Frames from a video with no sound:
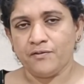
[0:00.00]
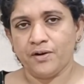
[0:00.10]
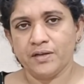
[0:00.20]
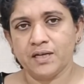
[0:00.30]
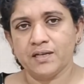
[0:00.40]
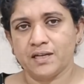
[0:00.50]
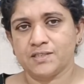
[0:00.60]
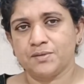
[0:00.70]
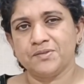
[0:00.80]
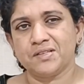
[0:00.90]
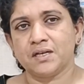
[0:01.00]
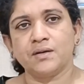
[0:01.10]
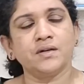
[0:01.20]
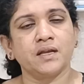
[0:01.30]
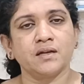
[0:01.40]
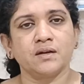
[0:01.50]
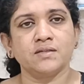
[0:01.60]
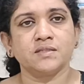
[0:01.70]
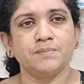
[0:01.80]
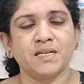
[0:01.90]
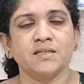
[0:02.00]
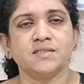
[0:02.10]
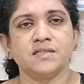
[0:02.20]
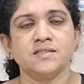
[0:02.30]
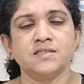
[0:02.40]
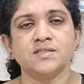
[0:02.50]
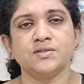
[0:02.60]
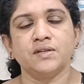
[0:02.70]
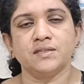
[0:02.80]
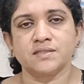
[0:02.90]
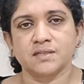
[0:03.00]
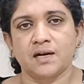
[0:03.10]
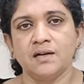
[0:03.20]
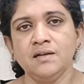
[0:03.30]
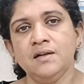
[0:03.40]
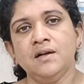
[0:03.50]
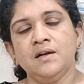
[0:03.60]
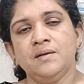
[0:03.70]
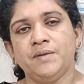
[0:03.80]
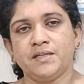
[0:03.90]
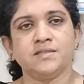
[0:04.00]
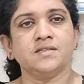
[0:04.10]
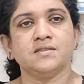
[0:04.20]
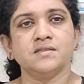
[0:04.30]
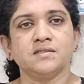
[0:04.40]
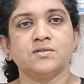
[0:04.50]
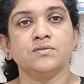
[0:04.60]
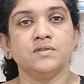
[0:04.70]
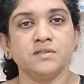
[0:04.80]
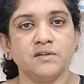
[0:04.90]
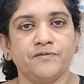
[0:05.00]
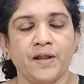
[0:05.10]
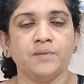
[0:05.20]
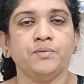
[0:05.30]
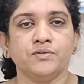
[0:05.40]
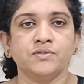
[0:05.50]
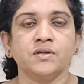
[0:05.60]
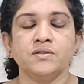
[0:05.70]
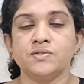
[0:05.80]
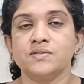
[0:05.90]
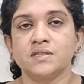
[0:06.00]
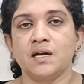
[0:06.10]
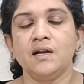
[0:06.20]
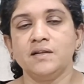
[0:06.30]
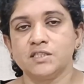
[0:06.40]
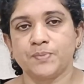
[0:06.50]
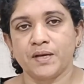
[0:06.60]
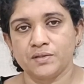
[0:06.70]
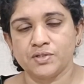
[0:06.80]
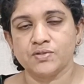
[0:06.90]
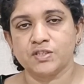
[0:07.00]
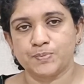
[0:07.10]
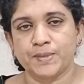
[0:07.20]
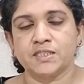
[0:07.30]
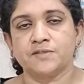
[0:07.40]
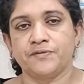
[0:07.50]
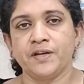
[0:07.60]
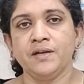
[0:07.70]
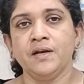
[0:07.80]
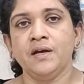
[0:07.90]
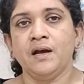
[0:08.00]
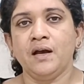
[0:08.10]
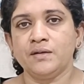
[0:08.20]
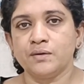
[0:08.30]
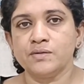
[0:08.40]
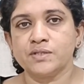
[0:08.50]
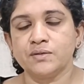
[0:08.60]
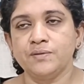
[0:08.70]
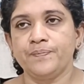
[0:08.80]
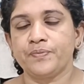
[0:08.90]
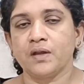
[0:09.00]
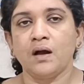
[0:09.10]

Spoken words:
follicular carcinoma of the thyroid can cause metastasis to the skull, metastasis to the flat bones. So skull and spine you should specify, and also